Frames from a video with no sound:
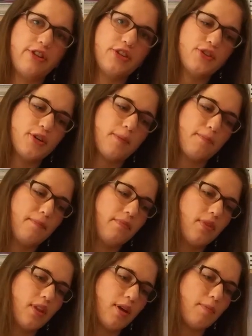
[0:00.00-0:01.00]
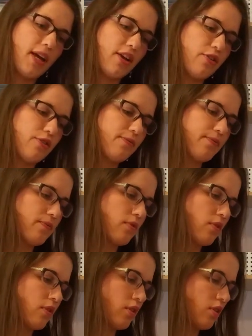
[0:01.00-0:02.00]
finish a panel.
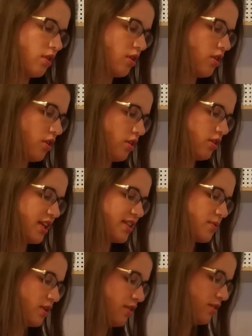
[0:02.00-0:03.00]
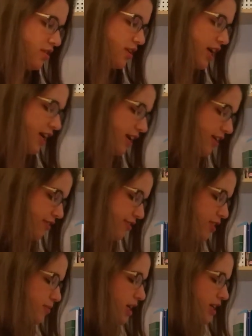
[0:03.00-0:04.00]
This one I have
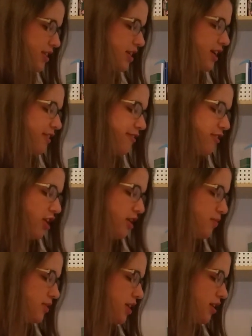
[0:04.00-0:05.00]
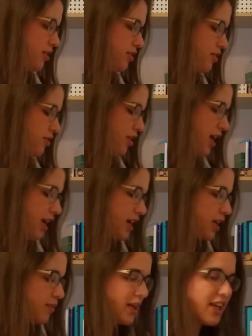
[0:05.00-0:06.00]
in mind to get framed and hang it
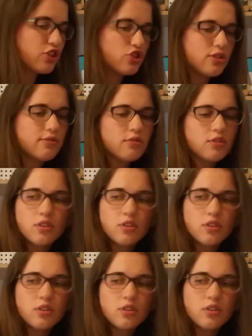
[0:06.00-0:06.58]
in my kitchen